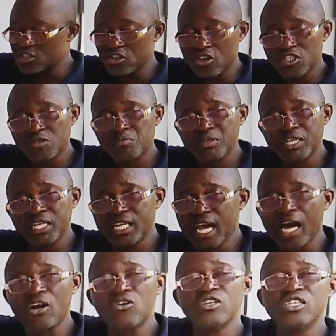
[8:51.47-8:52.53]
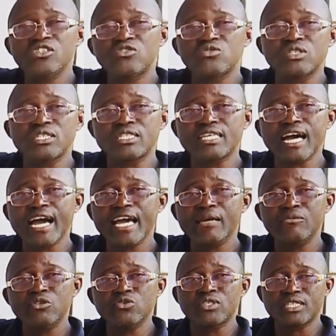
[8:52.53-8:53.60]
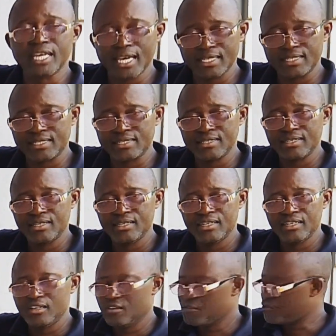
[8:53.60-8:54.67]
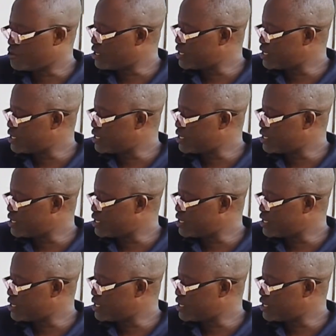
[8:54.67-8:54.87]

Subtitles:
not spinning according to the time you set. For